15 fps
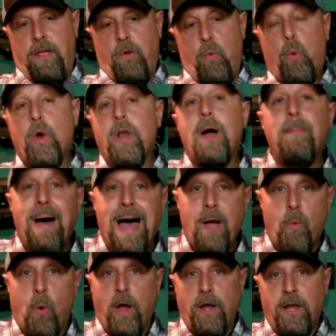Would I buy
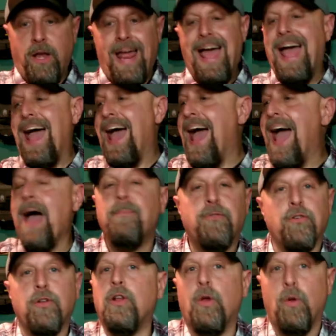one?
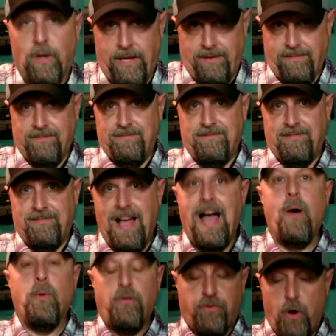Absolutely. I
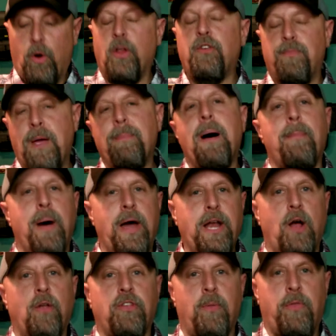would certainly spend my money
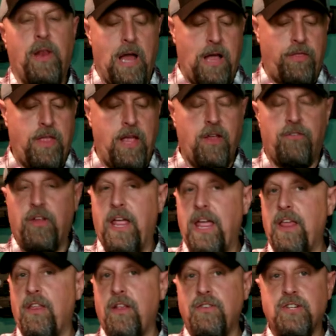on something like this,
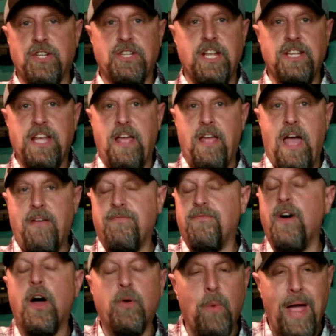either just as a, a
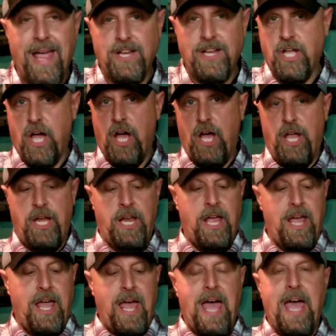fun range gun,
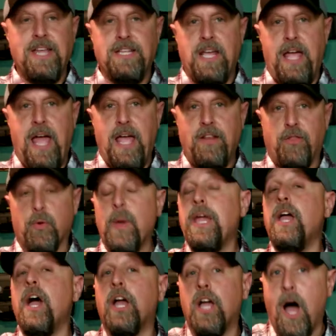as a, a three
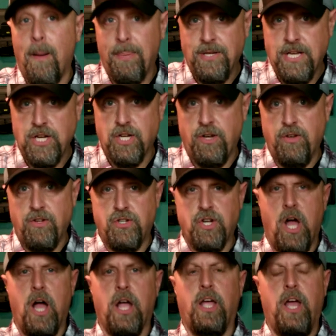gun competition
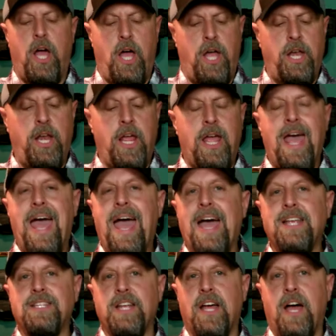shotgun,
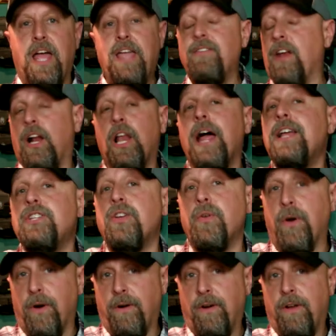as a, uh, even a clay
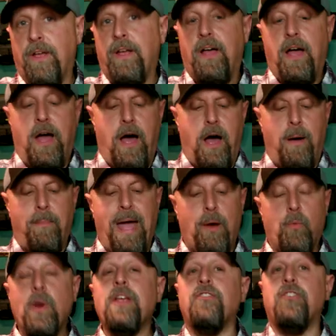shooter um,
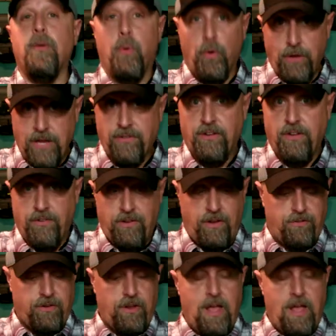at reasonable distances.